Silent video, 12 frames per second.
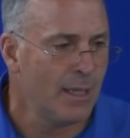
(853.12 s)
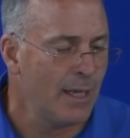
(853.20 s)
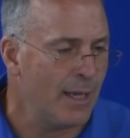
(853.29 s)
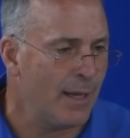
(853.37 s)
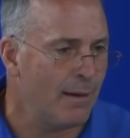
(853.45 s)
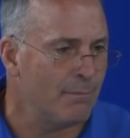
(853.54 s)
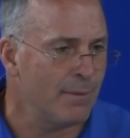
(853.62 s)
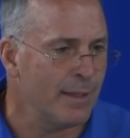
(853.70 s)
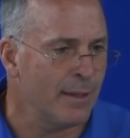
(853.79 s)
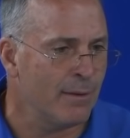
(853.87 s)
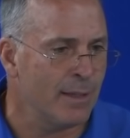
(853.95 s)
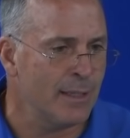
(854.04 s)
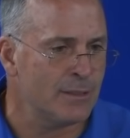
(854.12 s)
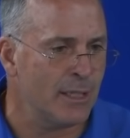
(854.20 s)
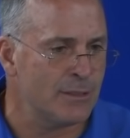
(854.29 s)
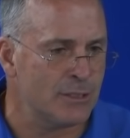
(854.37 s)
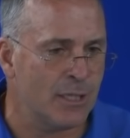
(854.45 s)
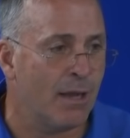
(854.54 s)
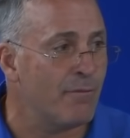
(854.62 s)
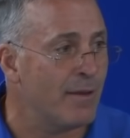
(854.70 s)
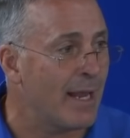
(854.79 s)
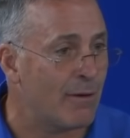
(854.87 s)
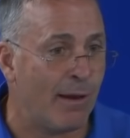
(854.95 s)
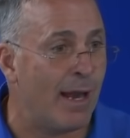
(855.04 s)
Um, you know, it's it's tough in
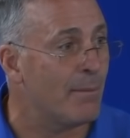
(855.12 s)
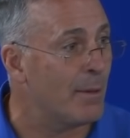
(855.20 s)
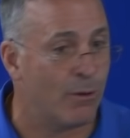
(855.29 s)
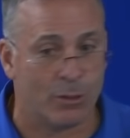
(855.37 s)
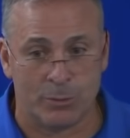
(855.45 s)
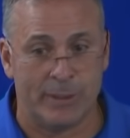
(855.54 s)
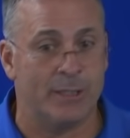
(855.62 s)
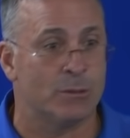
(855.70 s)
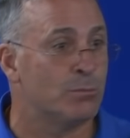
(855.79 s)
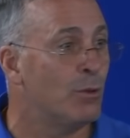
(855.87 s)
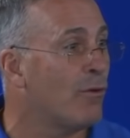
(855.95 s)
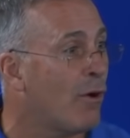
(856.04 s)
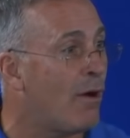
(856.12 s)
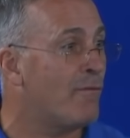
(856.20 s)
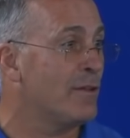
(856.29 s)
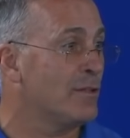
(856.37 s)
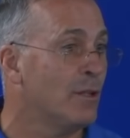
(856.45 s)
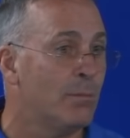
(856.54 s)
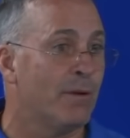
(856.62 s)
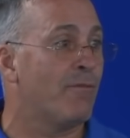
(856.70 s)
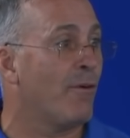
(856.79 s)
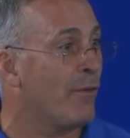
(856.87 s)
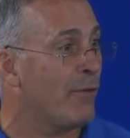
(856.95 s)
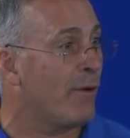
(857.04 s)
that crowd. all we did was move our offense a little bit
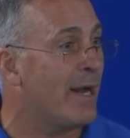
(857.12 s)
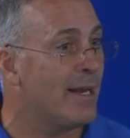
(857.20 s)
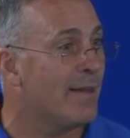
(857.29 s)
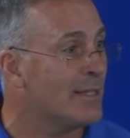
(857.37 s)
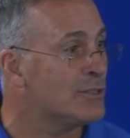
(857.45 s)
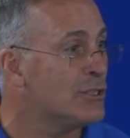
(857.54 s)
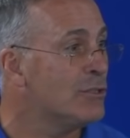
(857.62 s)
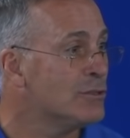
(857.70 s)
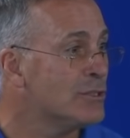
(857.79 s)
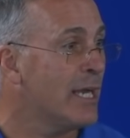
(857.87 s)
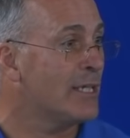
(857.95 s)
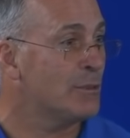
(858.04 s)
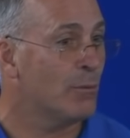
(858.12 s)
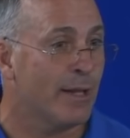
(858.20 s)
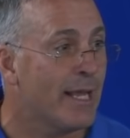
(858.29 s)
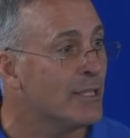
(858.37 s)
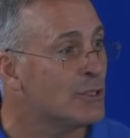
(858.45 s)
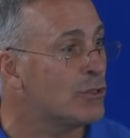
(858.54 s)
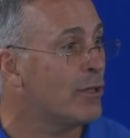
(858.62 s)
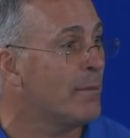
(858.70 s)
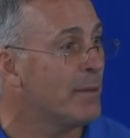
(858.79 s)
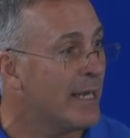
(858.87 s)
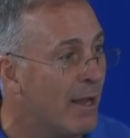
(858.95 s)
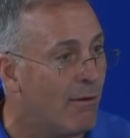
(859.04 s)
further right into that student section where they could
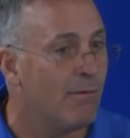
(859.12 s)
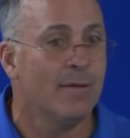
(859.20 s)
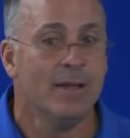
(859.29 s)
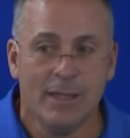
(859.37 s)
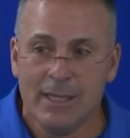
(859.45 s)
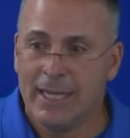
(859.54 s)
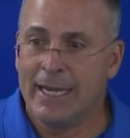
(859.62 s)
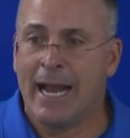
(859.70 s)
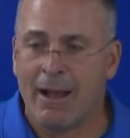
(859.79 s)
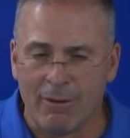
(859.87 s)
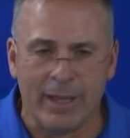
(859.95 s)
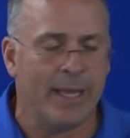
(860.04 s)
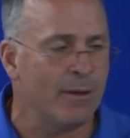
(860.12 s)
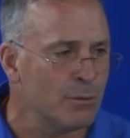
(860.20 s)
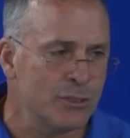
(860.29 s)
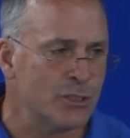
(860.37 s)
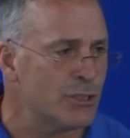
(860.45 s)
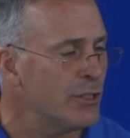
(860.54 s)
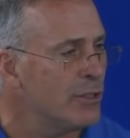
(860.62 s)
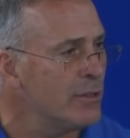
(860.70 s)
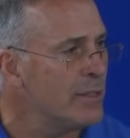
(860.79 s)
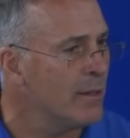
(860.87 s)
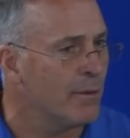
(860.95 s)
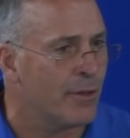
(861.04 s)
scream and yell. And now again, it was just the
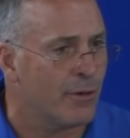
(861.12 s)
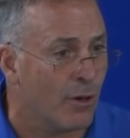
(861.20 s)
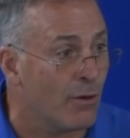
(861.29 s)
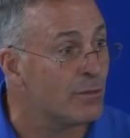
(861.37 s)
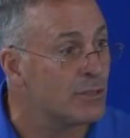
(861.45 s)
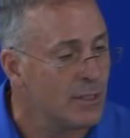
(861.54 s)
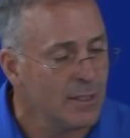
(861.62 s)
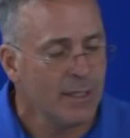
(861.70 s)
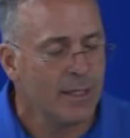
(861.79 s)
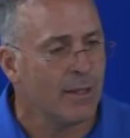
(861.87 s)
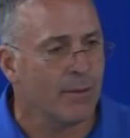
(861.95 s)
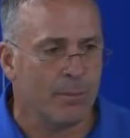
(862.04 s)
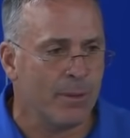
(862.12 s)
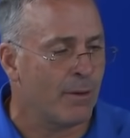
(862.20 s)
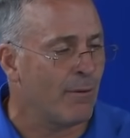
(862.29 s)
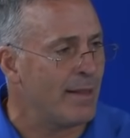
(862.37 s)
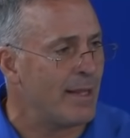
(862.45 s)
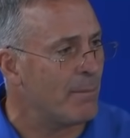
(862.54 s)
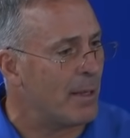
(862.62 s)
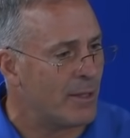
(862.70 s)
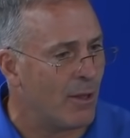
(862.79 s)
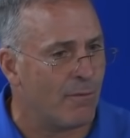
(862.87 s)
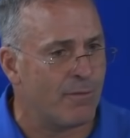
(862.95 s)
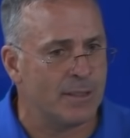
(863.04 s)
you know the nerves. You know, the, the great thing about
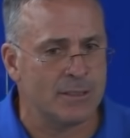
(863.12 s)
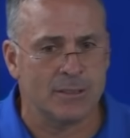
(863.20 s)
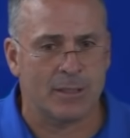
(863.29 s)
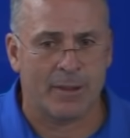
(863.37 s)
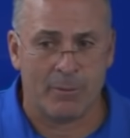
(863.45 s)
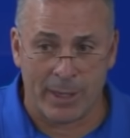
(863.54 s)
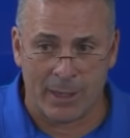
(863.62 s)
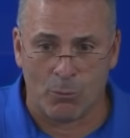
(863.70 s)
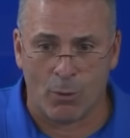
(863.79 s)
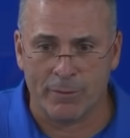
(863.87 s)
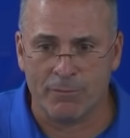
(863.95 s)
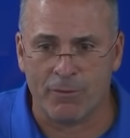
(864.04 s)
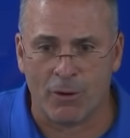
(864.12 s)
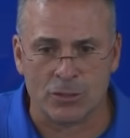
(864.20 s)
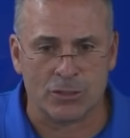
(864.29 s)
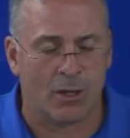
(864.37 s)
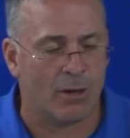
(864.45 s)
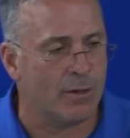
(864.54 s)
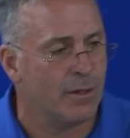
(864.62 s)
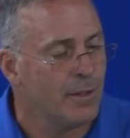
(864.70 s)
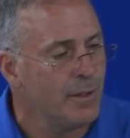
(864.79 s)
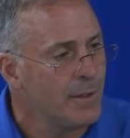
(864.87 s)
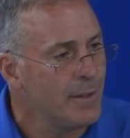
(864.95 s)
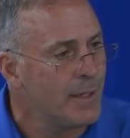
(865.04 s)
the offense is I think we had one false start,
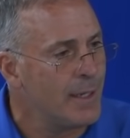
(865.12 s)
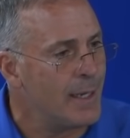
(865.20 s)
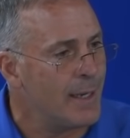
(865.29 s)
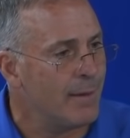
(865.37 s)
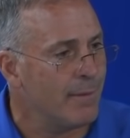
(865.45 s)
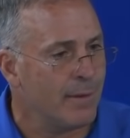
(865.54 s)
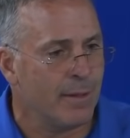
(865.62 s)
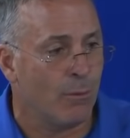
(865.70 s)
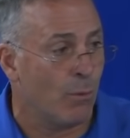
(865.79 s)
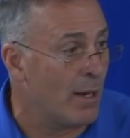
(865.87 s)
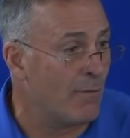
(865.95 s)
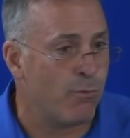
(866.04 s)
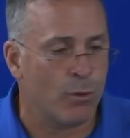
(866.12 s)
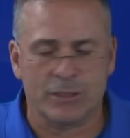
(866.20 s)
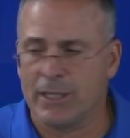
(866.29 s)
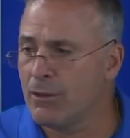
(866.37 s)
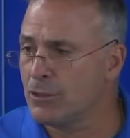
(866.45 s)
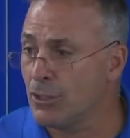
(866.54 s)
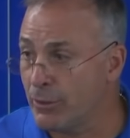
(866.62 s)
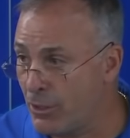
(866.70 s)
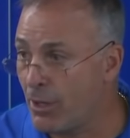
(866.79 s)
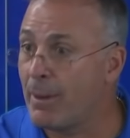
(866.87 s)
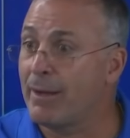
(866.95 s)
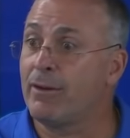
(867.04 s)
uh, you know, one unforced error. So you
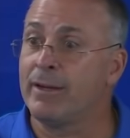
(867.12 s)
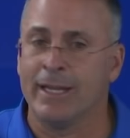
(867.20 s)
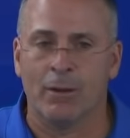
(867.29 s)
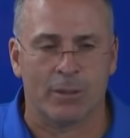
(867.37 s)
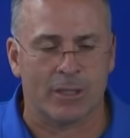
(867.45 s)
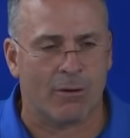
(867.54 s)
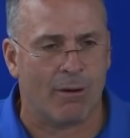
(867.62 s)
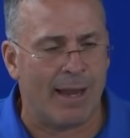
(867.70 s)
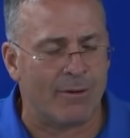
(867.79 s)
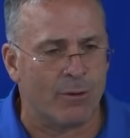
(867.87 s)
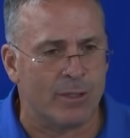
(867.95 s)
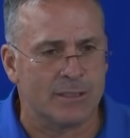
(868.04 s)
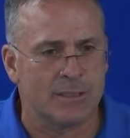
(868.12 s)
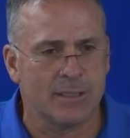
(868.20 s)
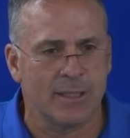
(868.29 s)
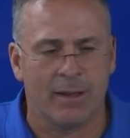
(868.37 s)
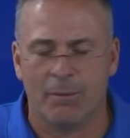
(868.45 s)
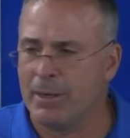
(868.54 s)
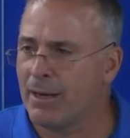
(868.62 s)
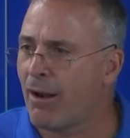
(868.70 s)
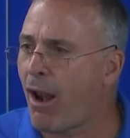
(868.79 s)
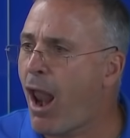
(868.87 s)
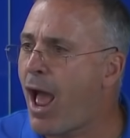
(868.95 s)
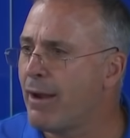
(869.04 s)
talk about dealing with the crowd noise. You know, I've been in a
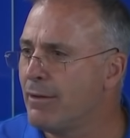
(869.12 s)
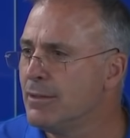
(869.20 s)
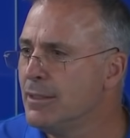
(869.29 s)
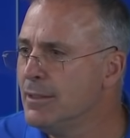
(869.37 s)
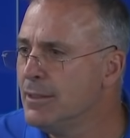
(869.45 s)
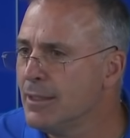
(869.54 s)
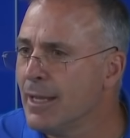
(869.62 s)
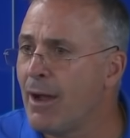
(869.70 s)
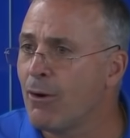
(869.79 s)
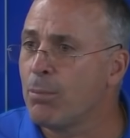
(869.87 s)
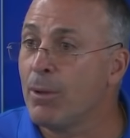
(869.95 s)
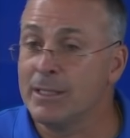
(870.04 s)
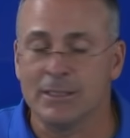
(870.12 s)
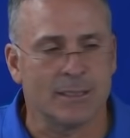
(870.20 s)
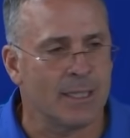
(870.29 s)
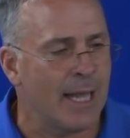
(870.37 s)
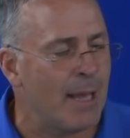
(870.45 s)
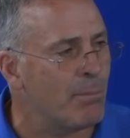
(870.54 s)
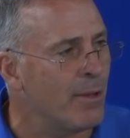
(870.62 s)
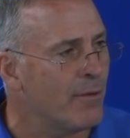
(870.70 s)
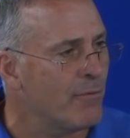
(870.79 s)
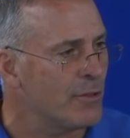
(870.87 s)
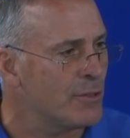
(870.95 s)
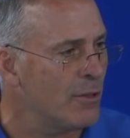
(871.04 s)
lot louder places than that
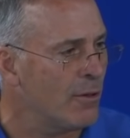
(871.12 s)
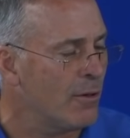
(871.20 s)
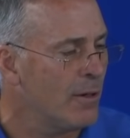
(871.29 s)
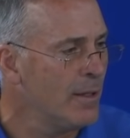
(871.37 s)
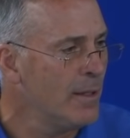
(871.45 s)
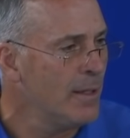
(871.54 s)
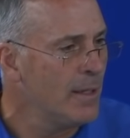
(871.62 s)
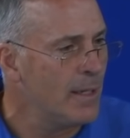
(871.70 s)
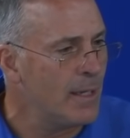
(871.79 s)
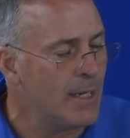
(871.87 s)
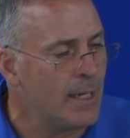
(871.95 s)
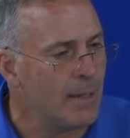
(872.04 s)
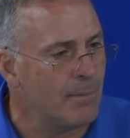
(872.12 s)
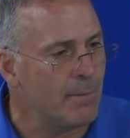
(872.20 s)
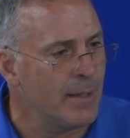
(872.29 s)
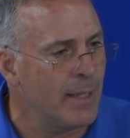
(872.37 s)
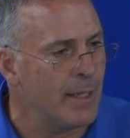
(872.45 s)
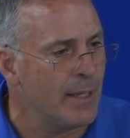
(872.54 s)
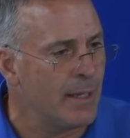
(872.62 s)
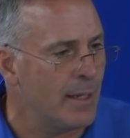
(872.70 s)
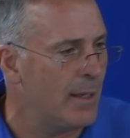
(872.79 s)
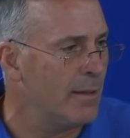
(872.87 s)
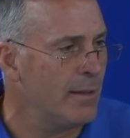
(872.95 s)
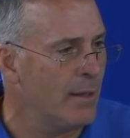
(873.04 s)
place for sure, um, and
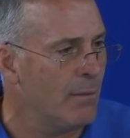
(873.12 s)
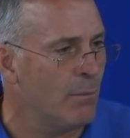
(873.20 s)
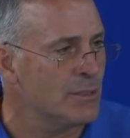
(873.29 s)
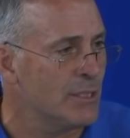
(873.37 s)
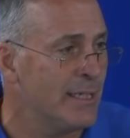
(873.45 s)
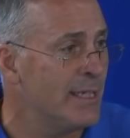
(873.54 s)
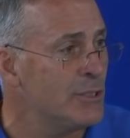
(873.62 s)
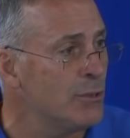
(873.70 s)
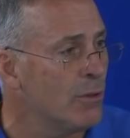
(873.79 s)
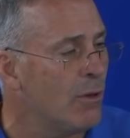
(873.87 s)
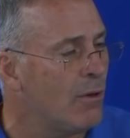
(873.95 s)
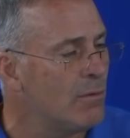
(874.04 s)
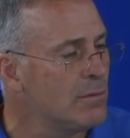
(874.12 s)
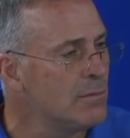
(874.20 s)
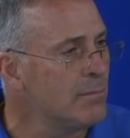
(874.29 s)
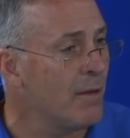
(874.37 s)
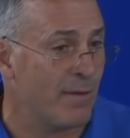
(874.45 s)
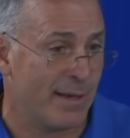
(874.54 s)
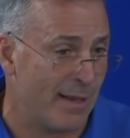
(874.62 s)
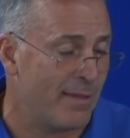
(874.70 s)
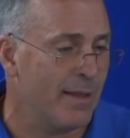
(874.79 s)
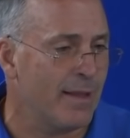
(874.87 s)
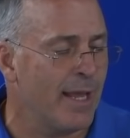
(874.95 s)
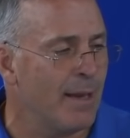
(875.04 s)
uh, you know, it wasn't an issue at all. Matter of fact, I
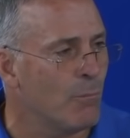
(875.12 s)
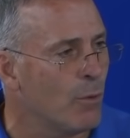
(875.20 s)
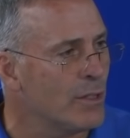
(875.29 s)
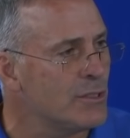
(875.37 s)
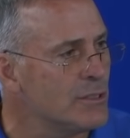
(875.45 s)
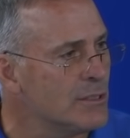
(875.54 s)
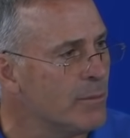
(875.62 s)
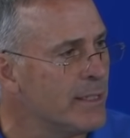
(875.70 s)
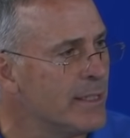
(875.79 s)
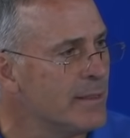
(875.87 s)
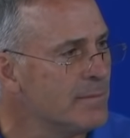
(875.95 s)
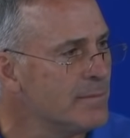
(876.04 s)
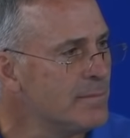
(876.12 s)
think they had more issues than we did.